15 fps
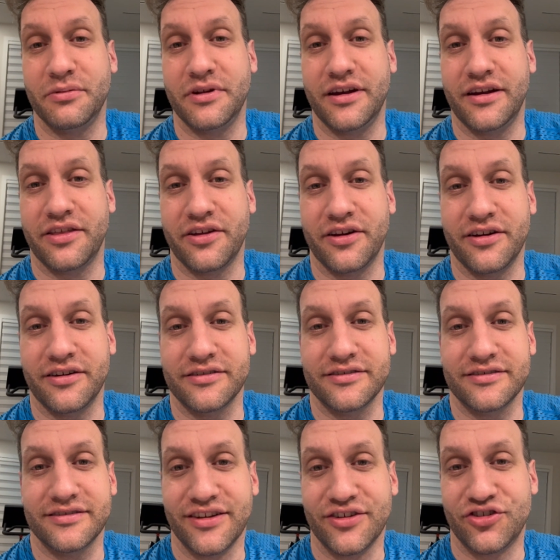in a thong.
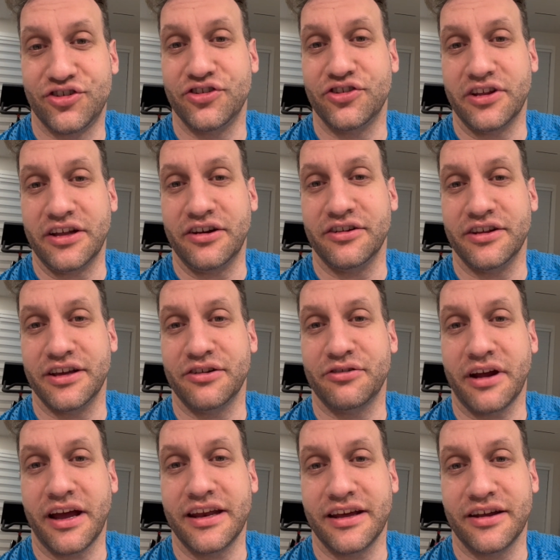She's literally in
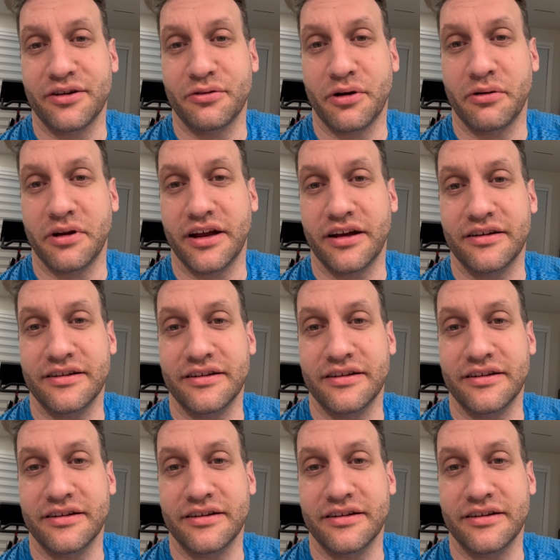granny underwear right now.